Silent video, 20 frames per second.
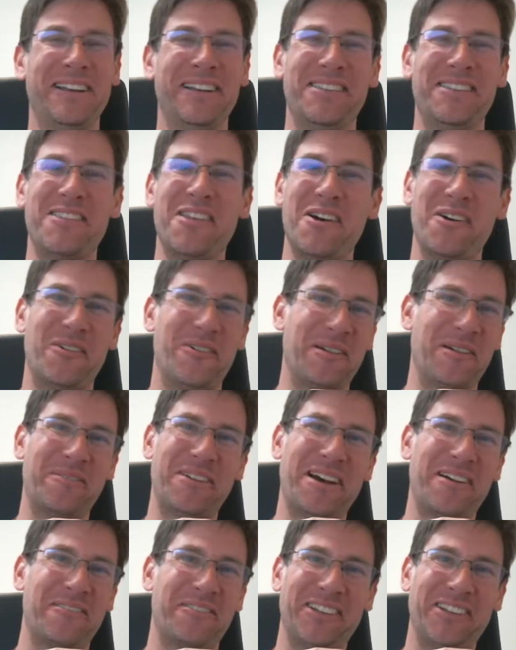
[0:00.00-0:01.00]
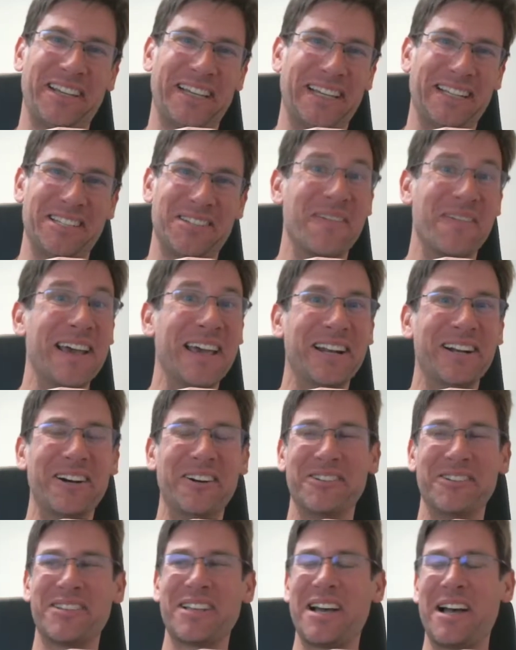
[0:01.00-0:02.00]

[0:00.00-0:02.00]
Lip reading: no, I'm not flinging tomatoes.